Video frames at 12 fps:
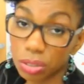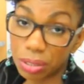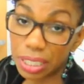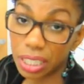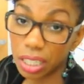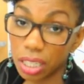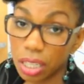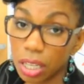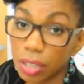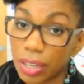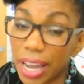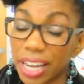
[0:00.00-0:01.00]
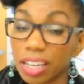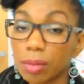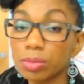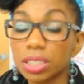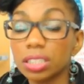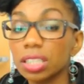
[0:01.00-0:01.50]
3. Okay, and
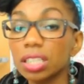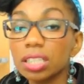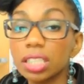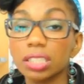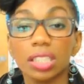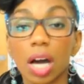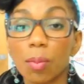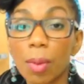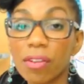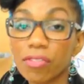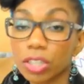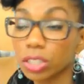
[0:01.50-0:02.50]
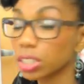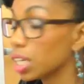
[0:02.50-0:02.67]
I'm just going to list out my first